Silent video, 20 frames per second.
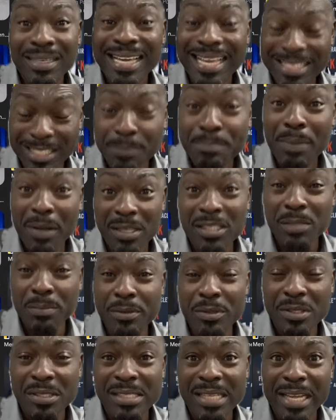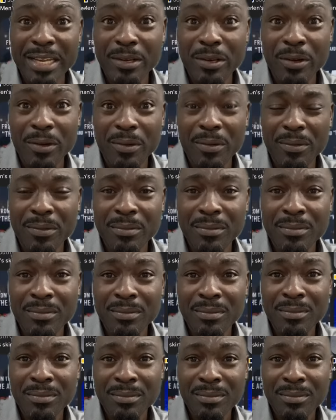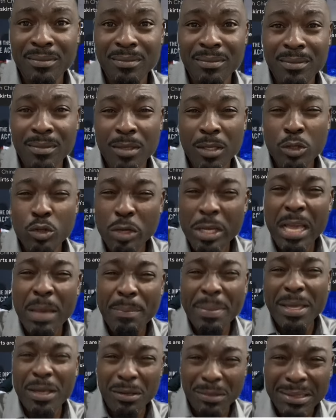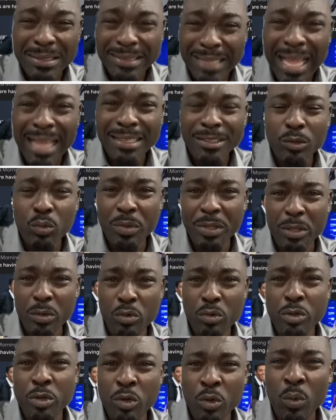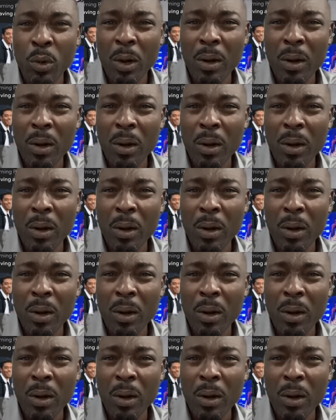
It's possible to say no. You can be content with who you